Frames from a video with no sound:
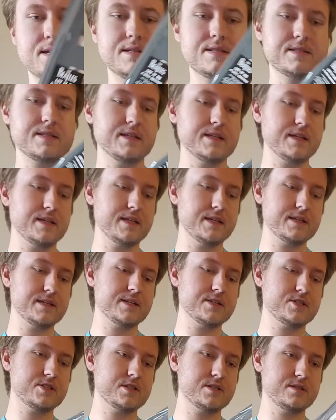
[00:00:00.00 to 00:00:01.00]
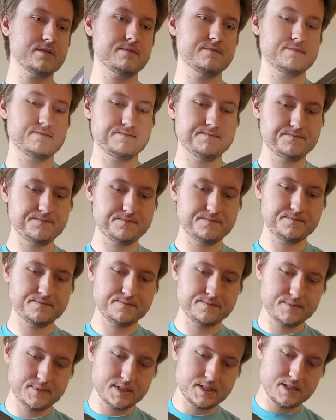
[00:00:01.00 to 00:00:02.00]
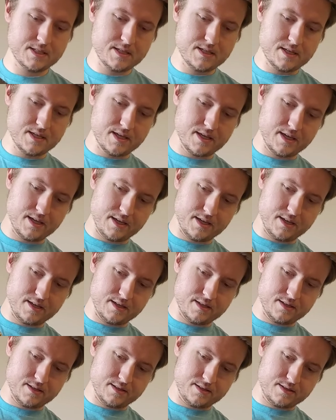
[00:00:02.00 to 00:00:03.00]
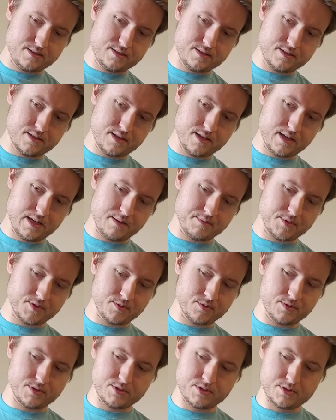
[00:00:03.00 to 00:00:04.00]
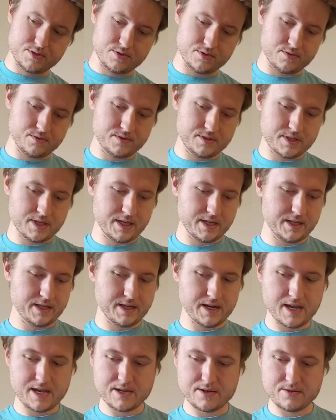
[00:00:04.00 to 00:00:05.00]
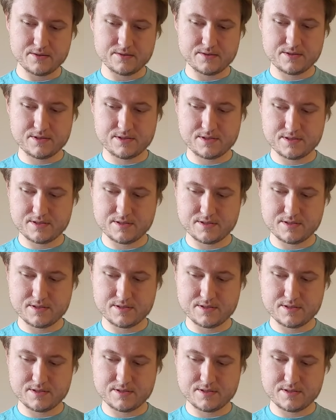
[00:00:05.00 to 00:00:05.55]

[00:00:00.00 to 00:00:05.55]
CD edition, and I'm going to take it out,